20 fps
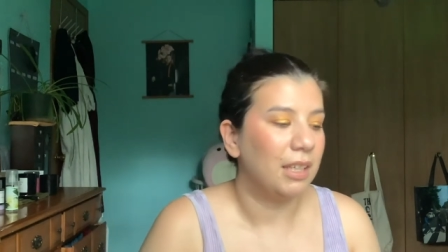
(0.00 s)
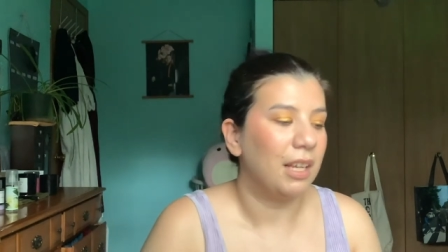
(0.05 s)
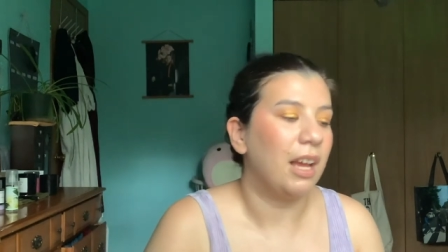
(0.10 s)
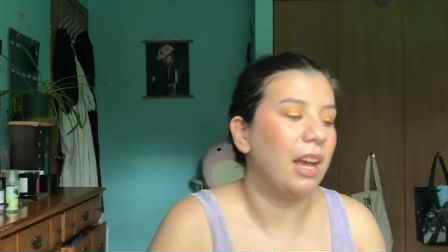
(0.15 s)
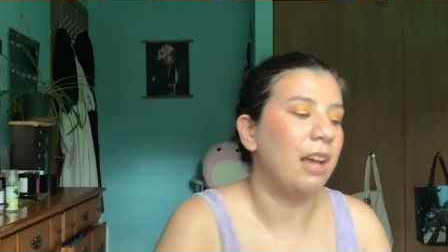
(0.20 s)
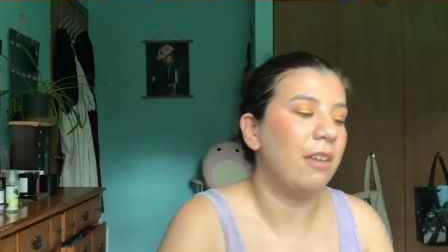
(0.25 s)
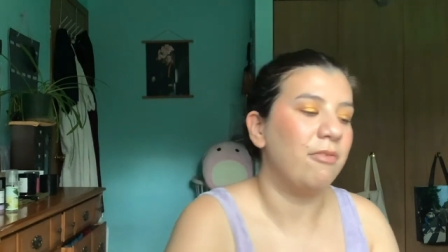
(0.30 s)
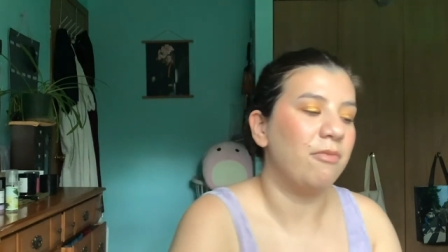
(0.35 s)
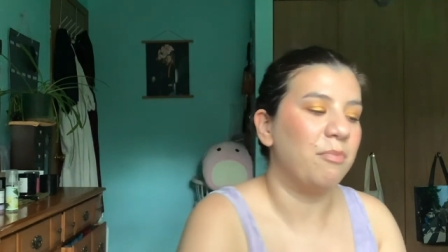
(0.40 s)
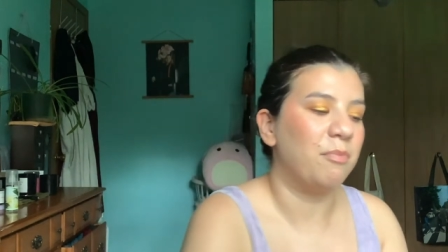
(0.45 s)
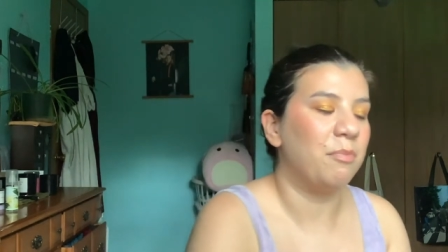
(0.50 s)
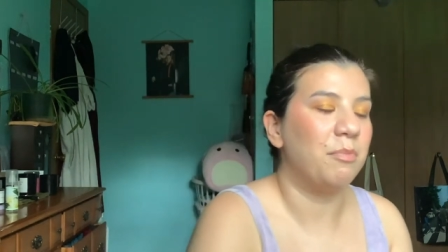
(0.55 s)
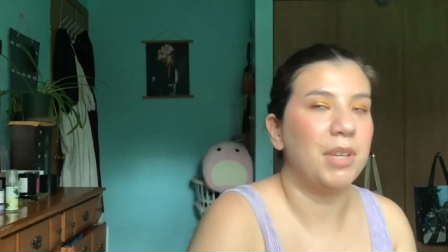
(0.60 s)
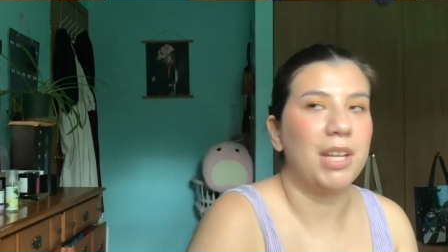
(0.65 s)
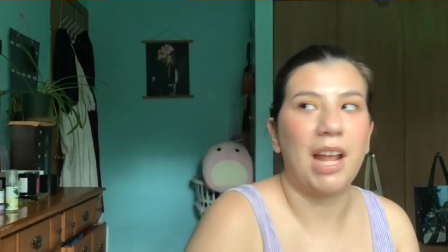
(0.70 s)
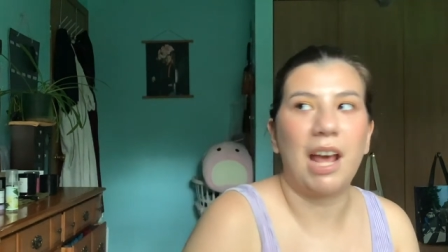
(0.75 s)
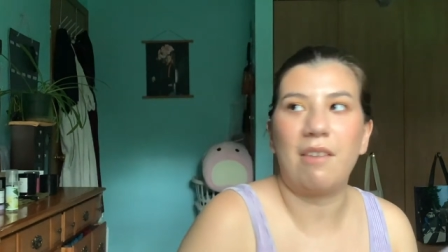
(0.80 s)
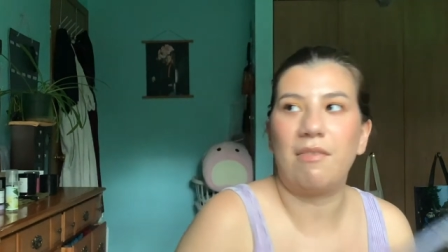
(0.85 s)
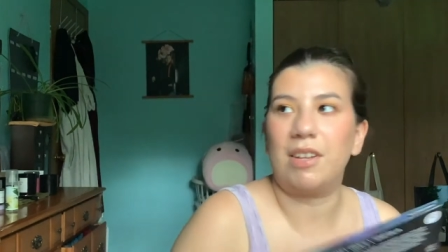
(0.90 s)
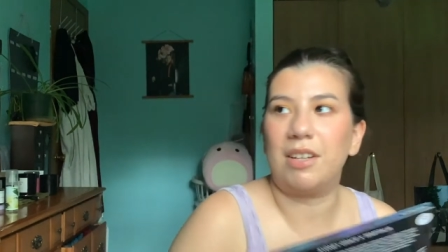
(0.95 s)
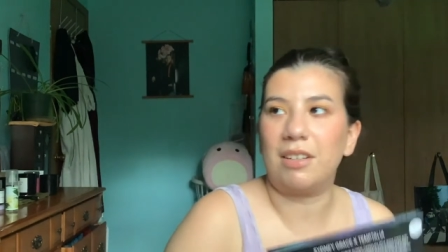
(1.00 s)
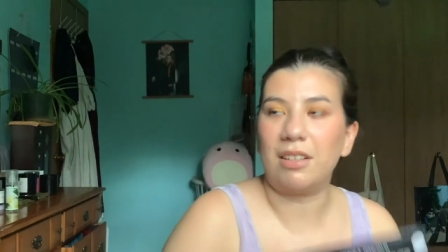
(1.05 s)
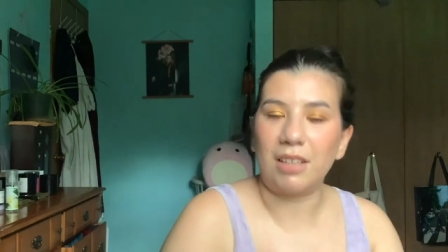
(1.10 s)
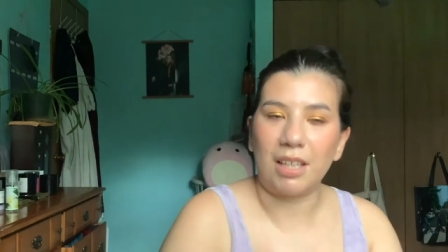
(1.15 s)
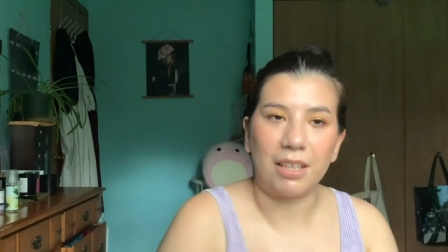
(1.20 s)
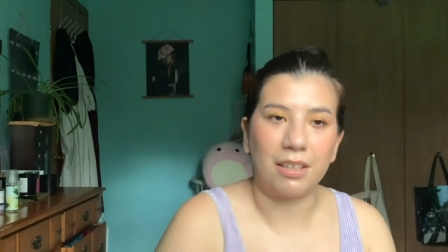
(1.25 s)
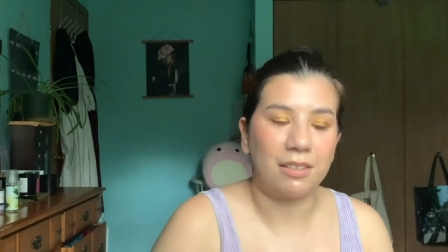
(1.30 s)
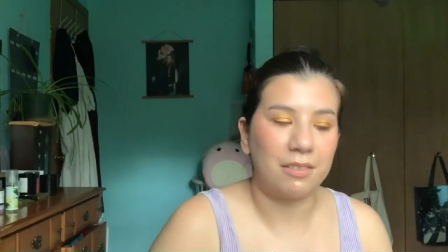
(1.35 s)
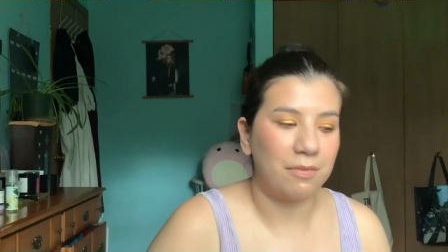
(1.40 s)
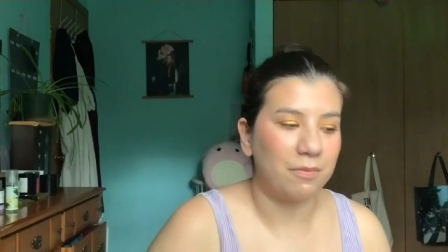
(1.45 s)
I've been having to
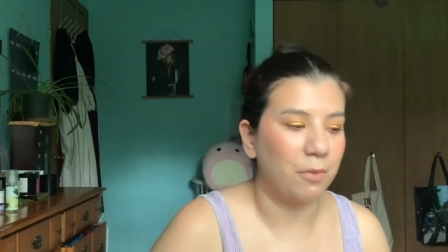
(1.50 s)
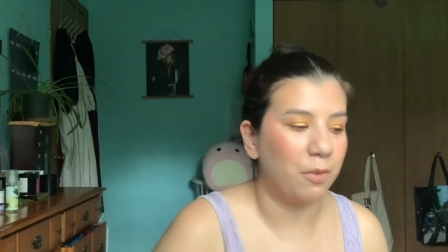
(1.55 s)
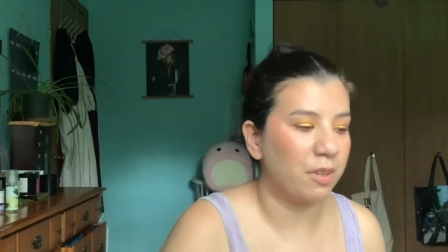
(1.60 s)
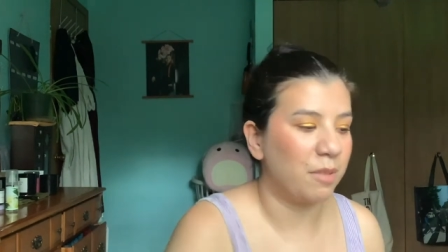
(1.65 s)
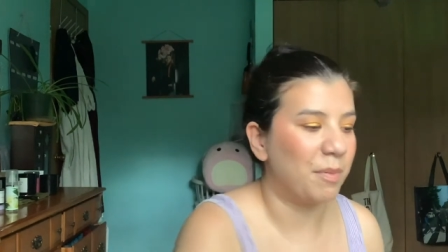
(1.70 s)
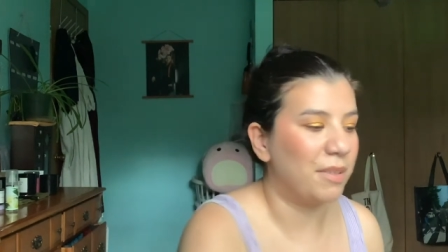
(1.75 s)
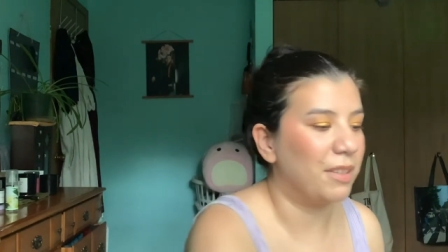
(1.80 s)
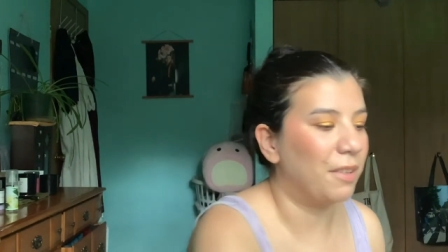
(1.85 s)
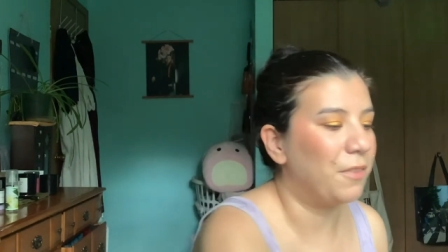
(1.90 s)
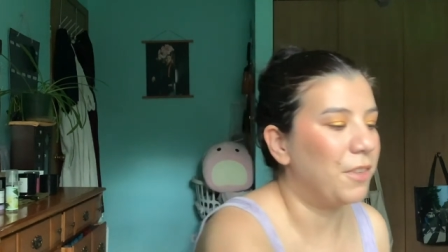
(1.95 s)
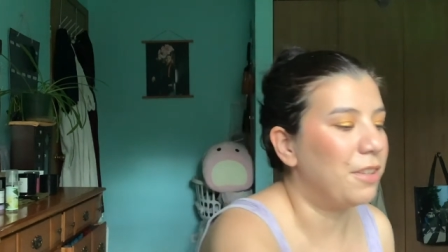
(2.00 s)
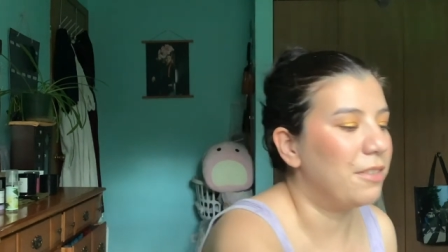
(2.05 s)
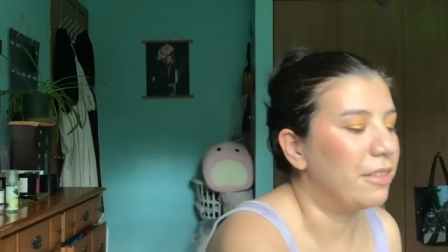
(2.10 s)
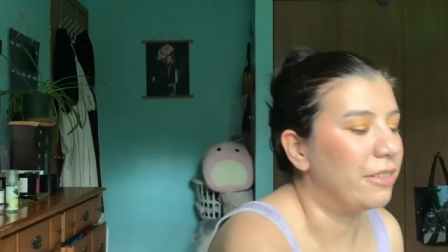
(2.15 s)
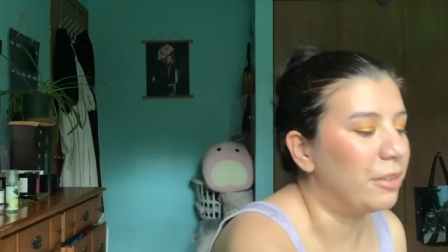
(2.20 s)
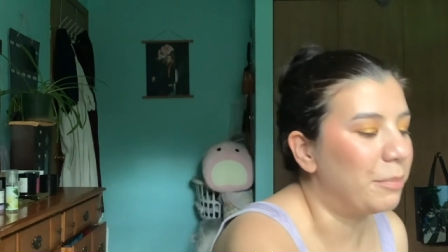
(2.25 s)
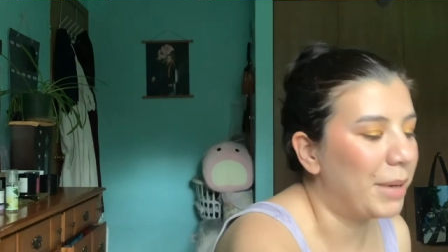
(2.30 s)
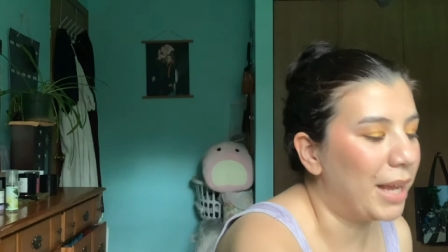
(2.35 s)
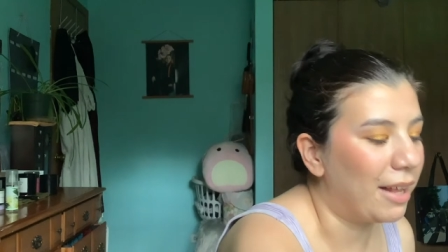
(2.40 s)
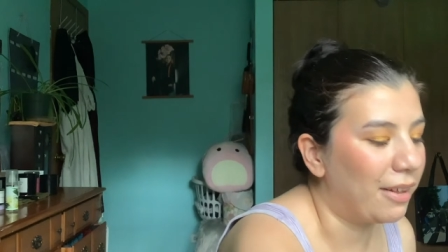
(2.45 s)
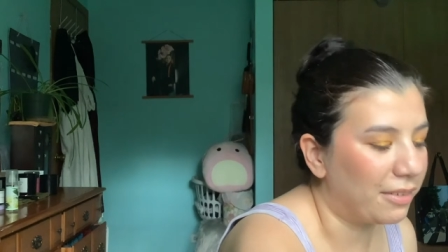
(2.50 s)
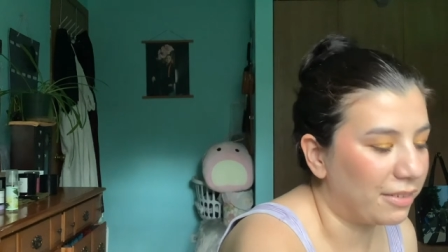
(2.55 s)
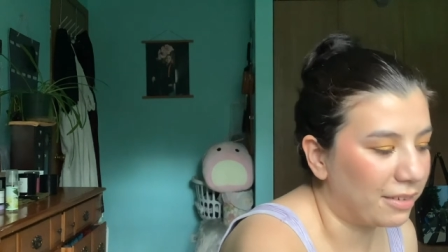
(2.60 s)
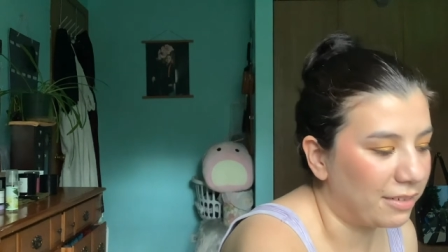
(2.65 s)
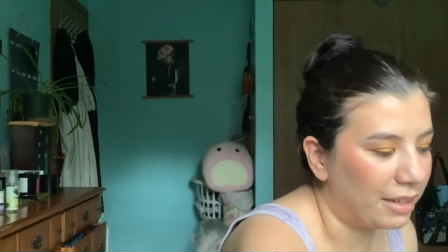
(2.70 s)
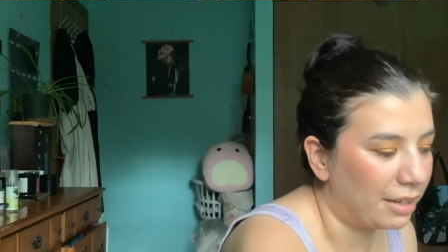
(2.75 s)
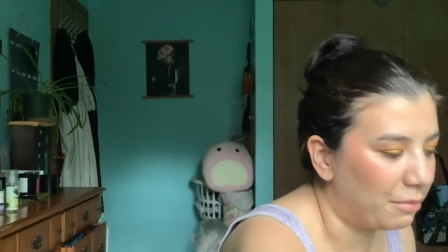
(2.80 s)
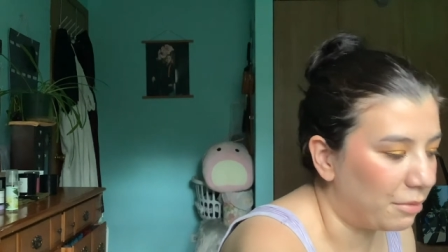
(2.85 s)
like force myself to use other palettes because I